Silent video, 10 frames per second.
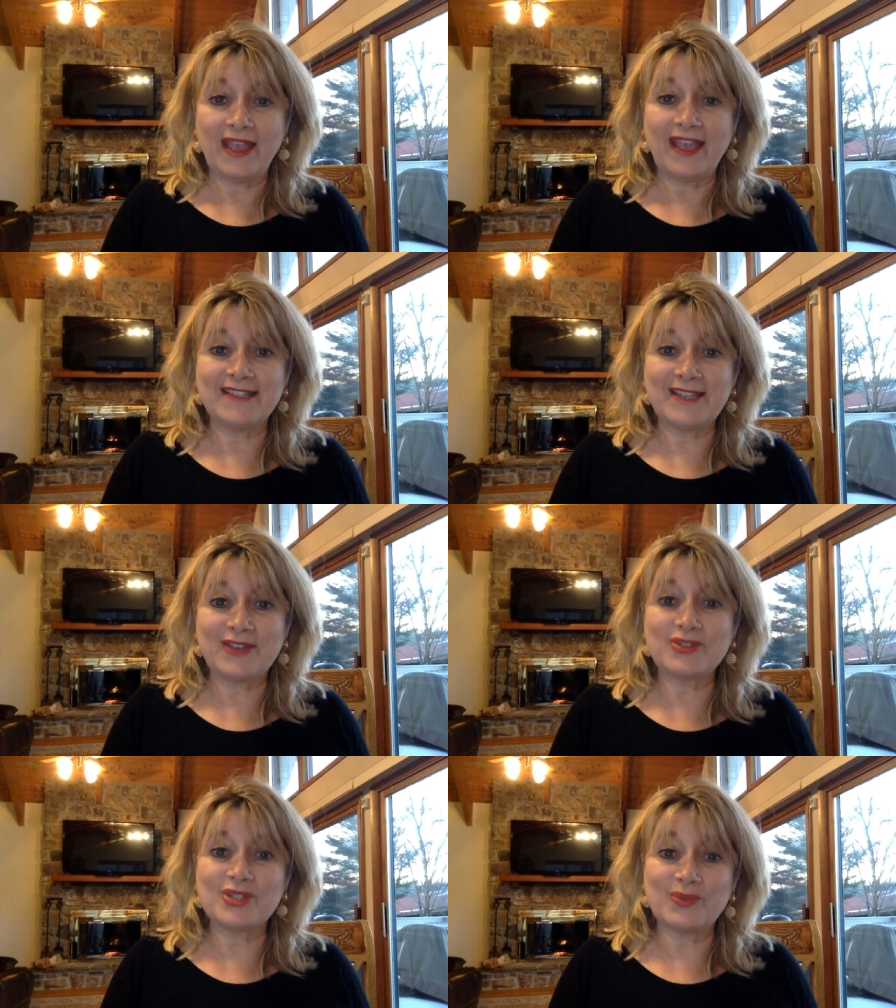and
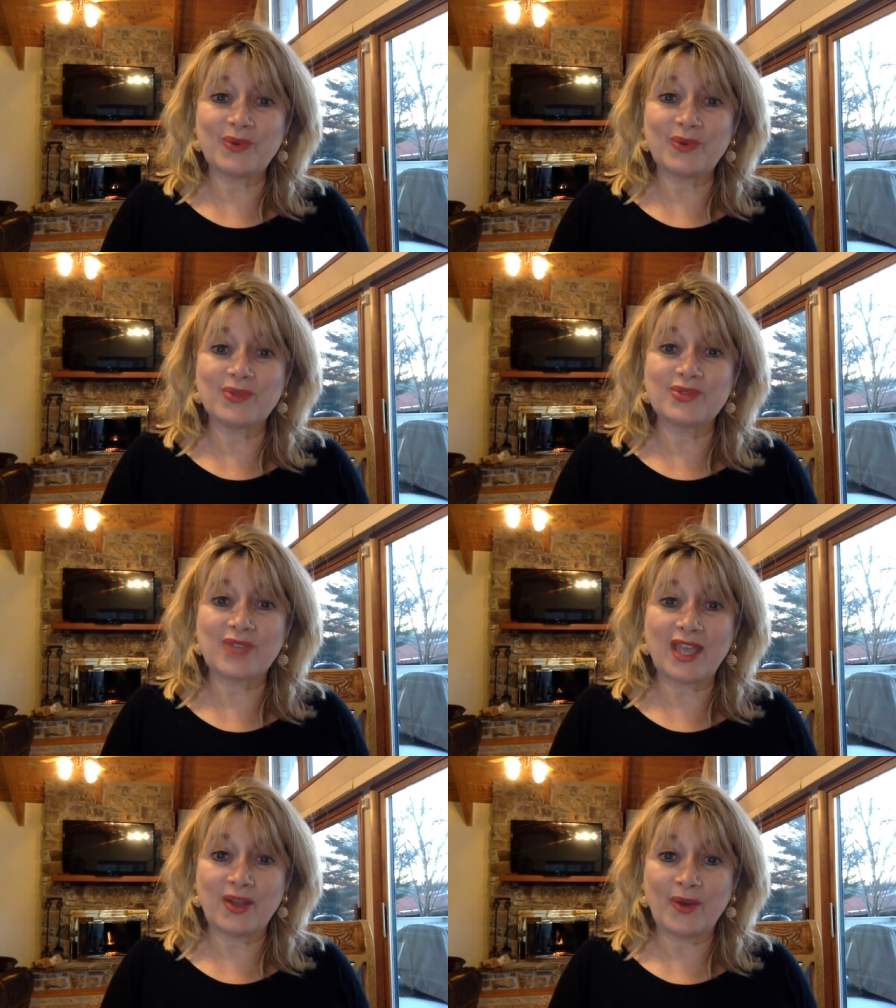now she works
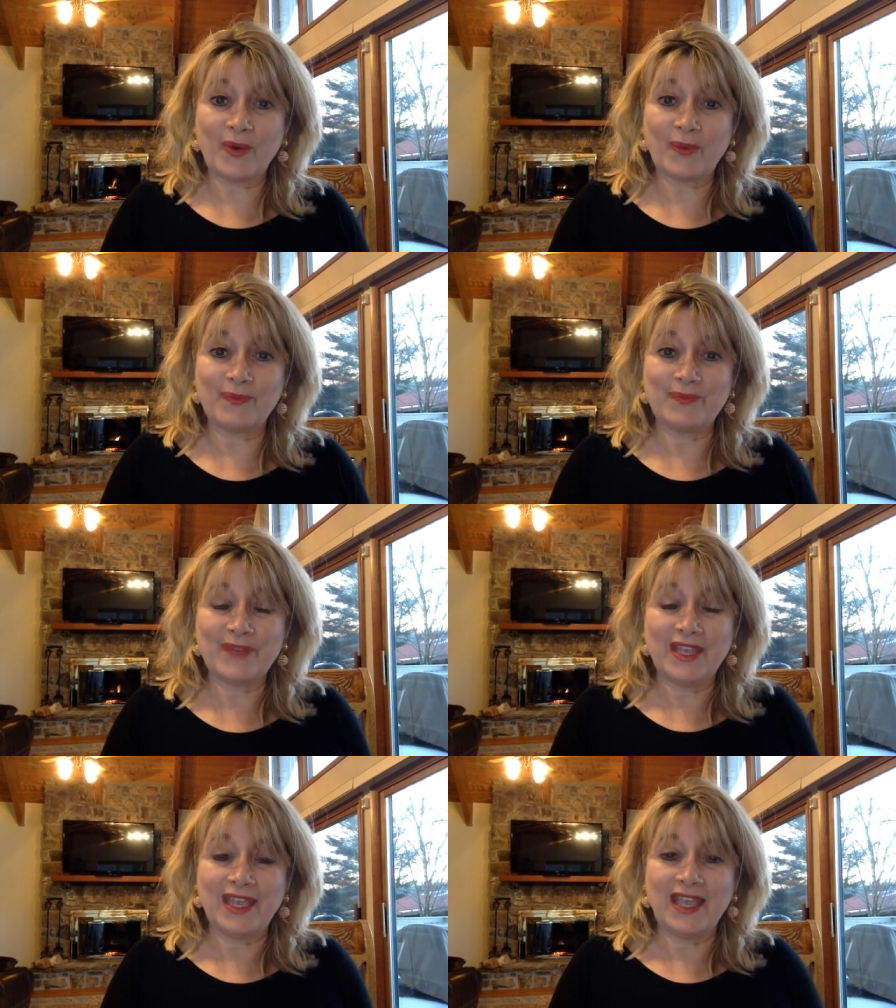at home.
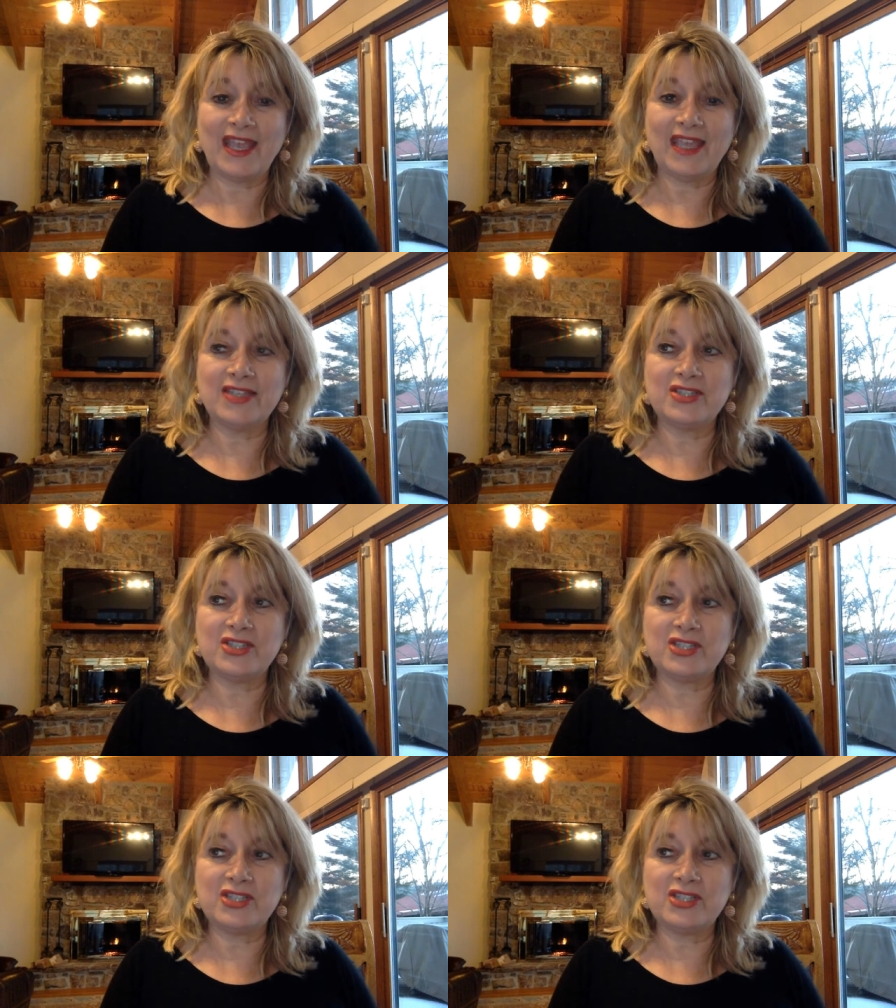And